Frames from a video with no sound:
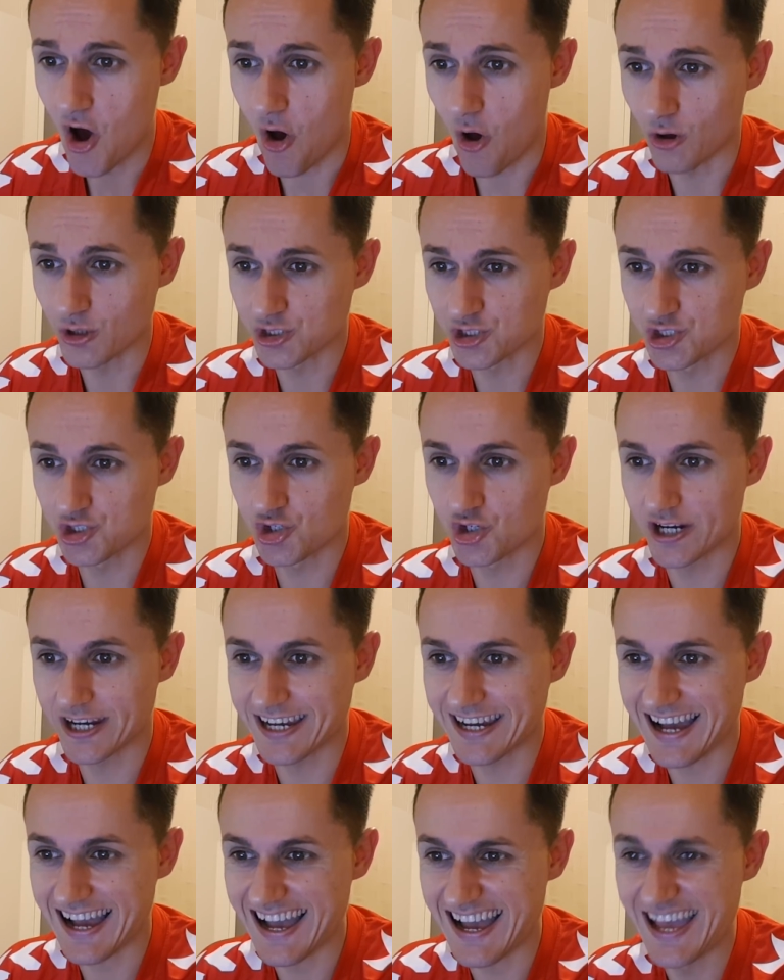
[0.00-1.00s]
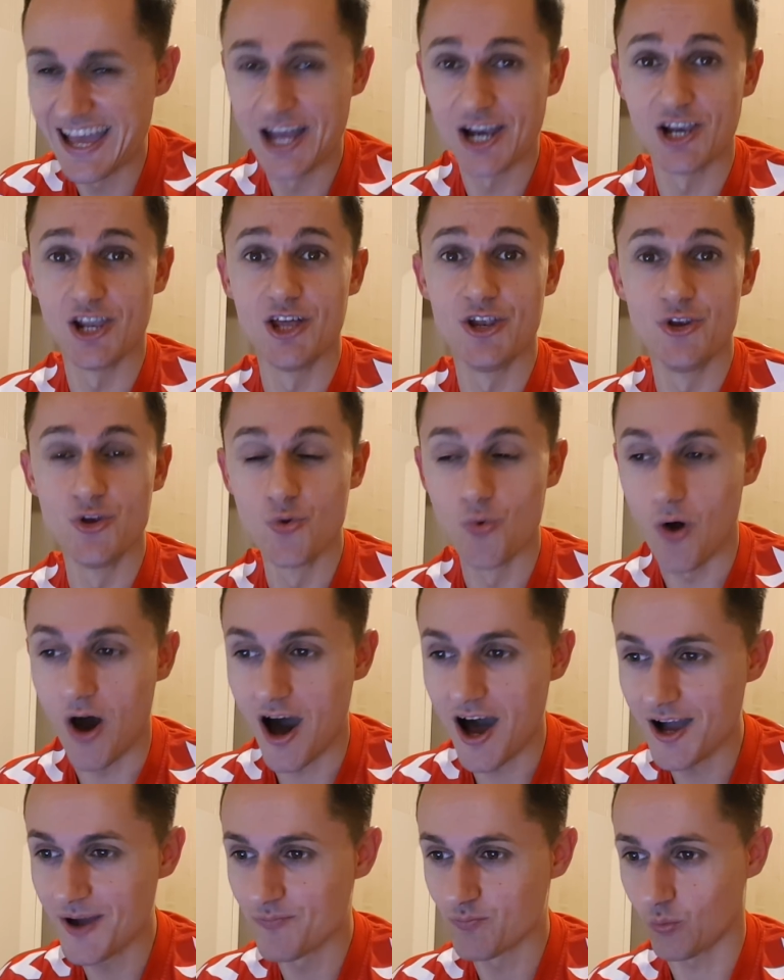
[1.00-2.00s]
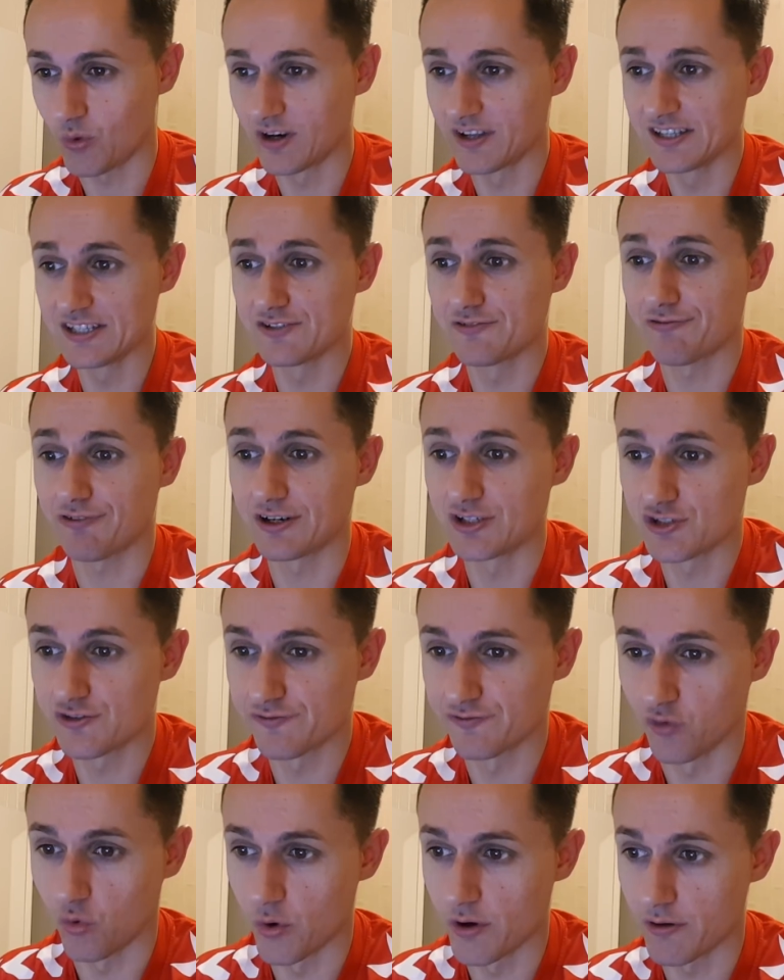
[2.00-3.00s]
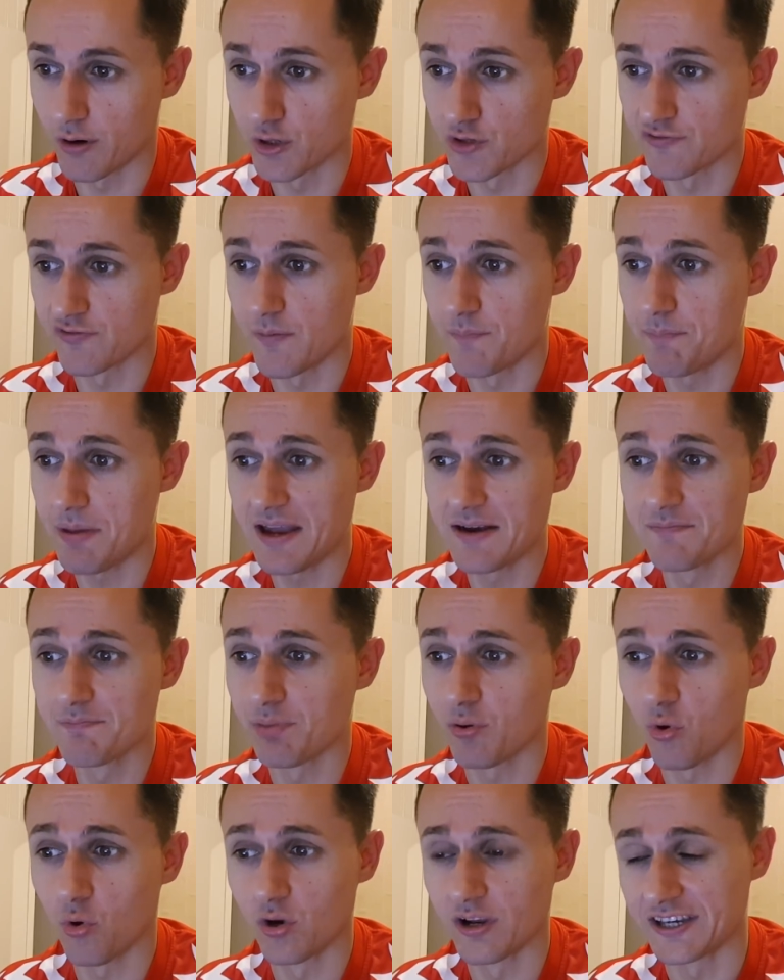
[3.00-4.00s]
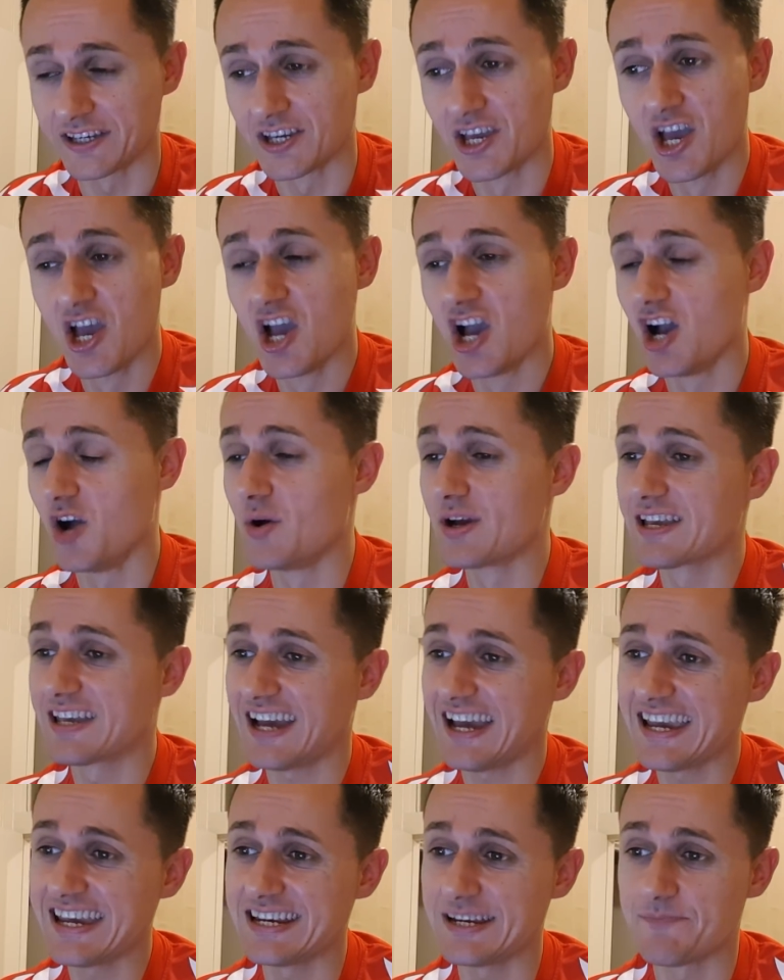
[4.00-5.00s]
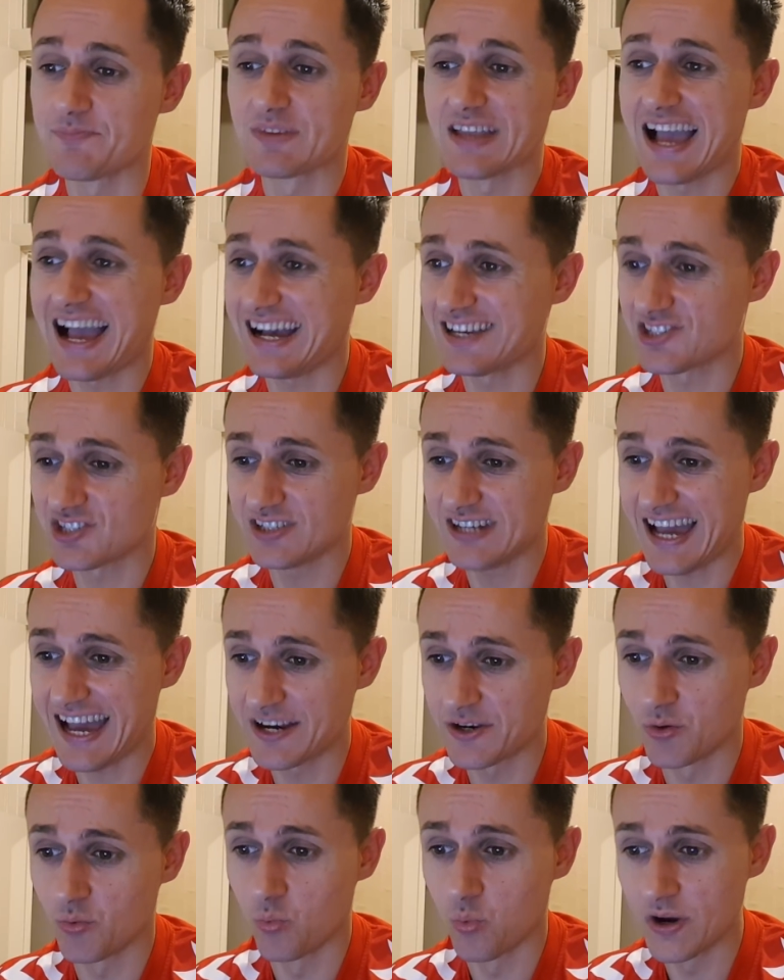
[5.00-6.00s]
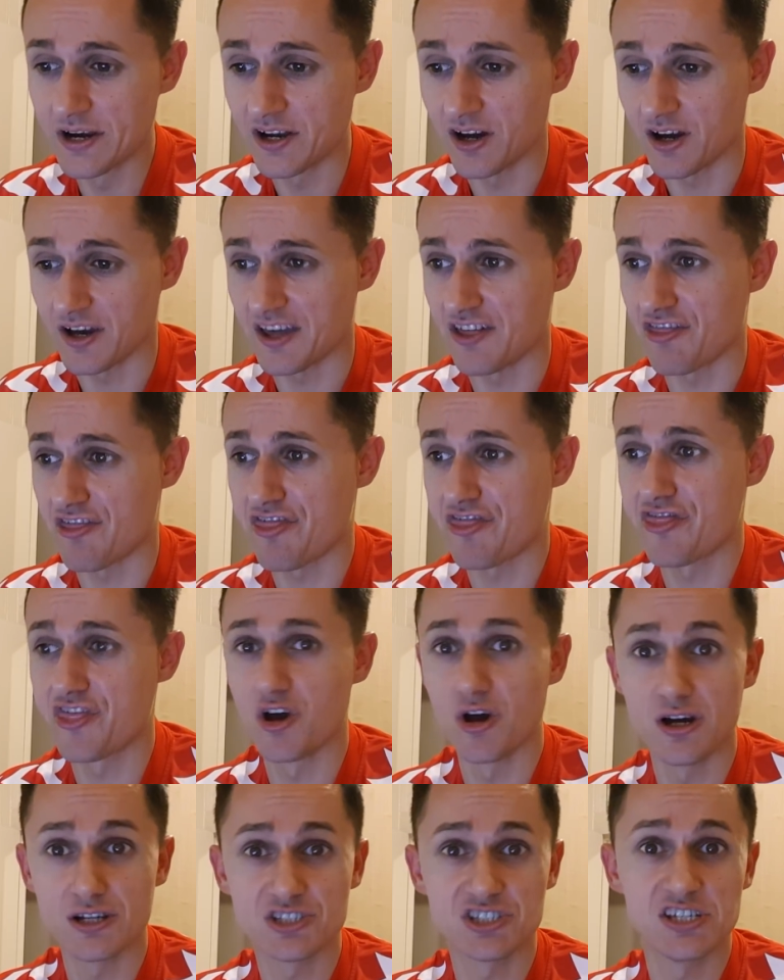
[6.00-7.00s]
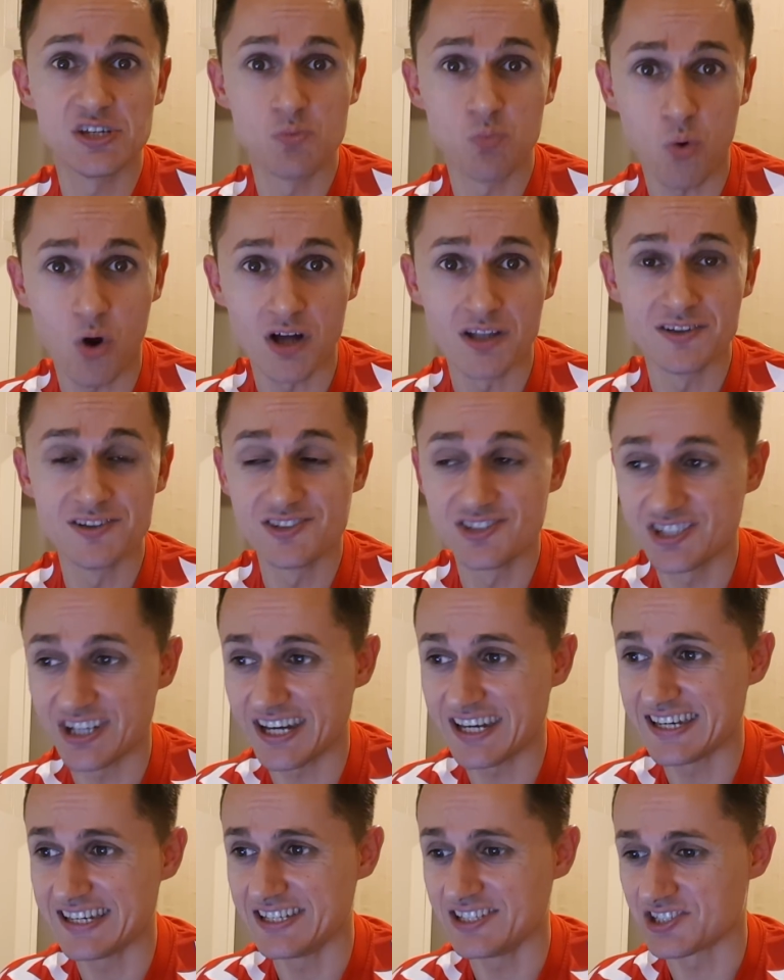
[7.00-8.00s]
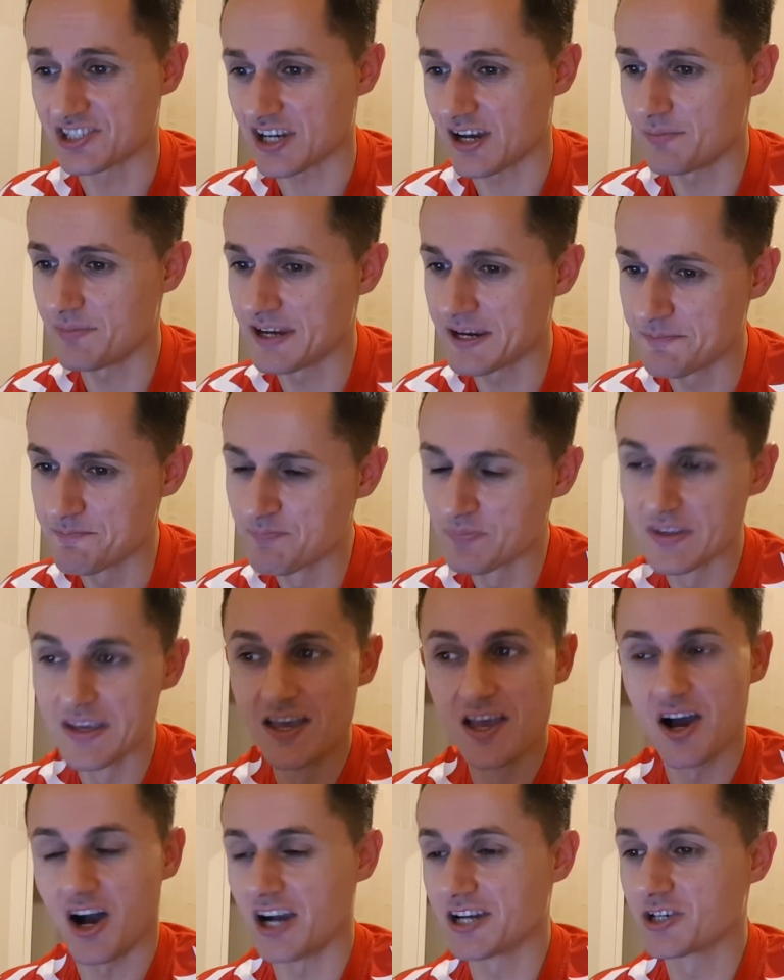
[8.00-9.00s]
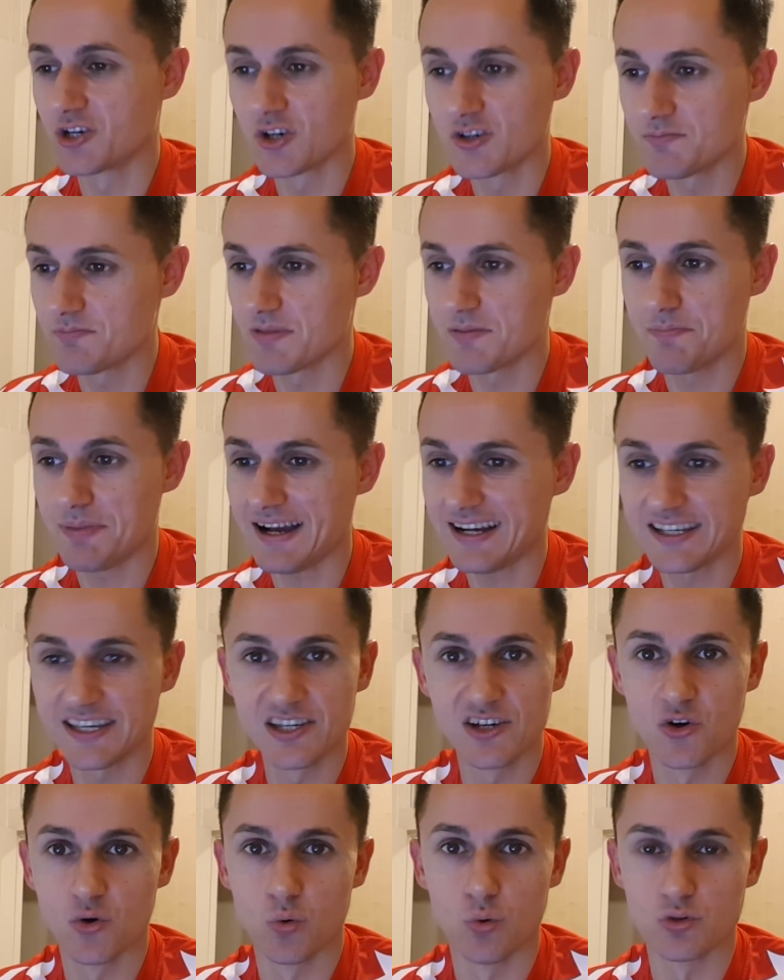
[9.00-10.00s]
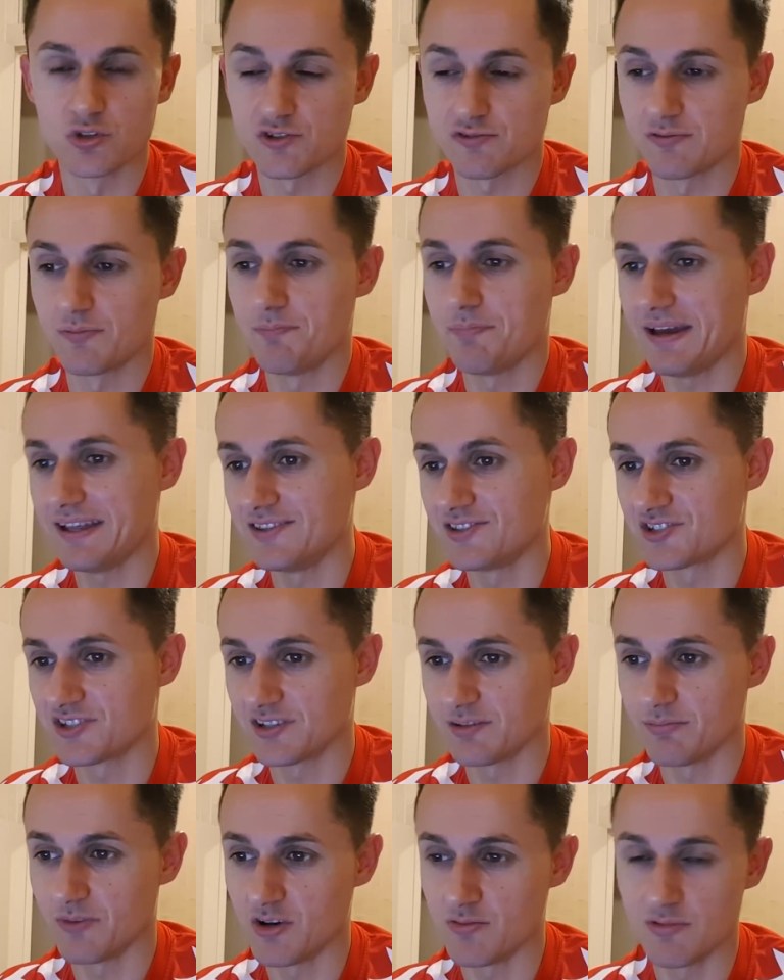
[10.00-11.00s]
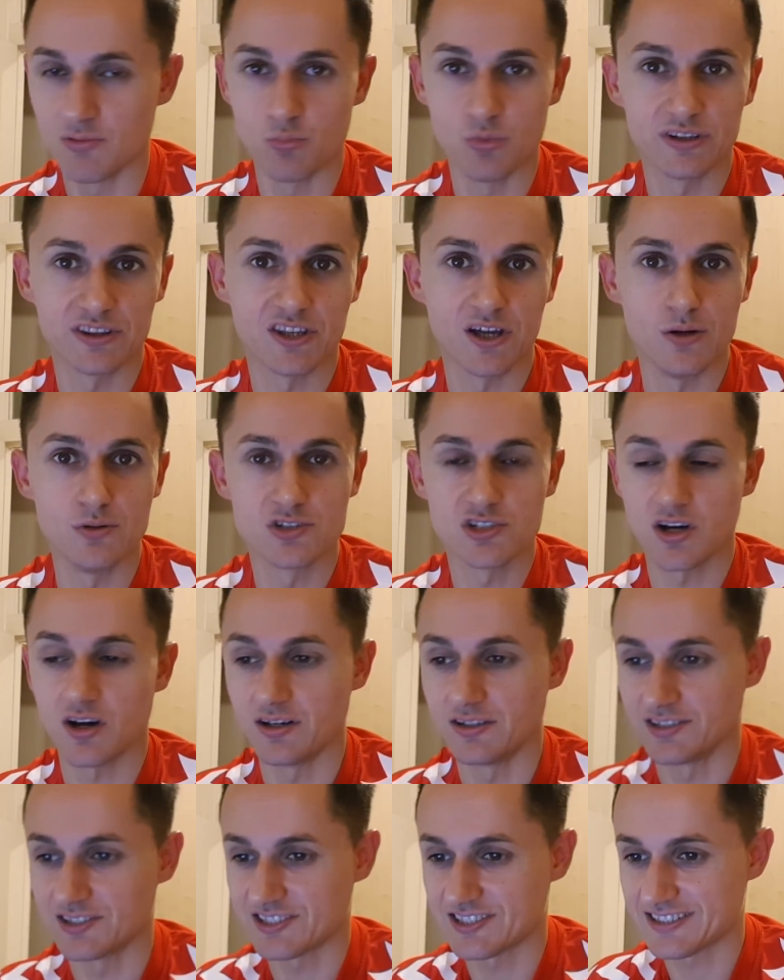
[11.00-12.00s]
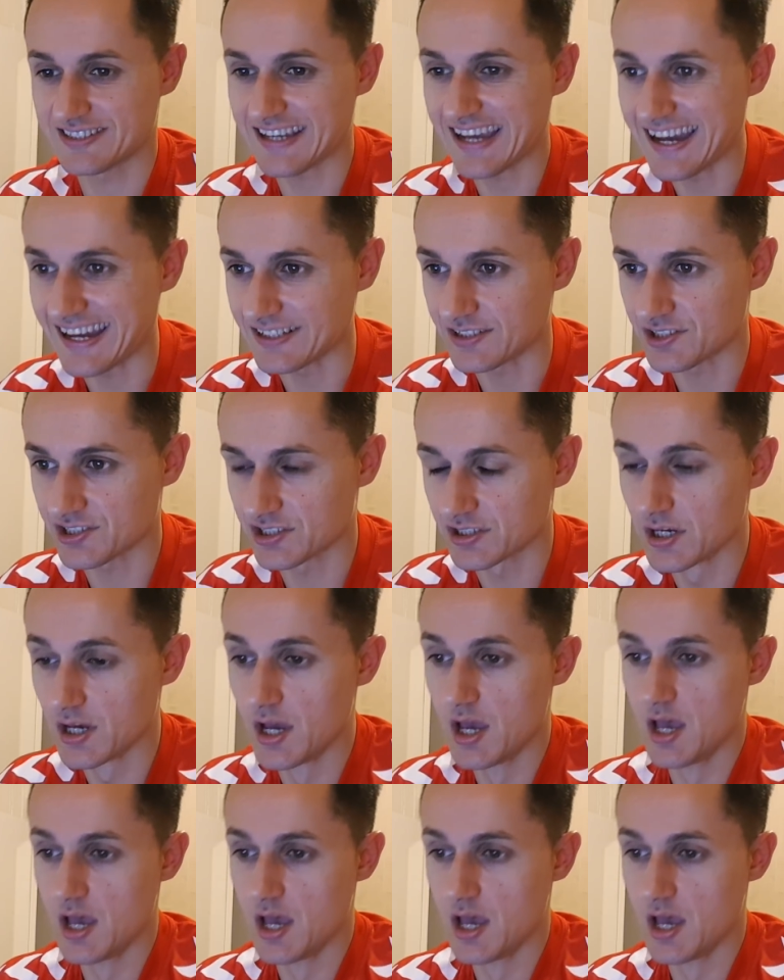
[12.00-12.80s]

Ostrica Lenoir, one of these French four-year-olds for Ben Pauling, who again hasn't had a winner in 31 days. I mean, I couldn't be backing a horse from Ben's at the moment with those kind of stats.